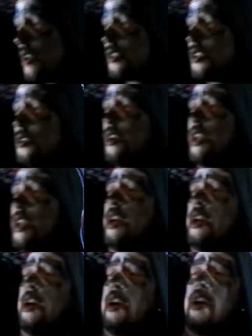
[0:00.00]
to it,
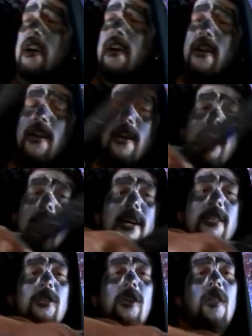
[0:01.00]

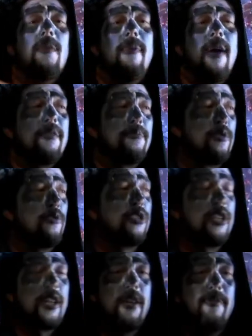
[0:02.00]
it's all about
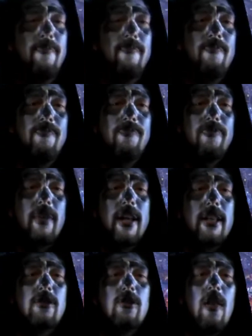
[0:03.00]
music.
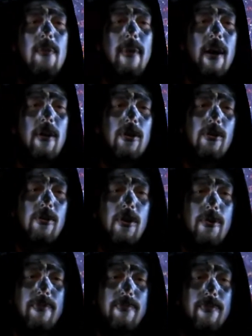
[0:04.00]
And it's all about
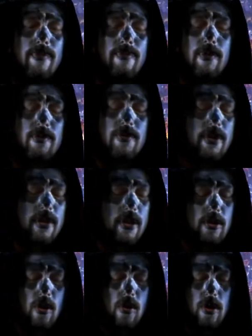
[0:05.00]
Coco and music
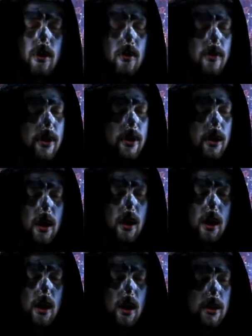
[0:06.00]
and Coco and
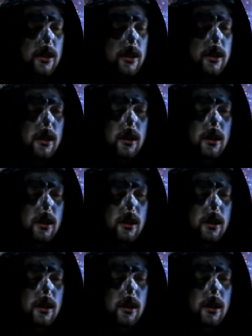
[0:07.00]
just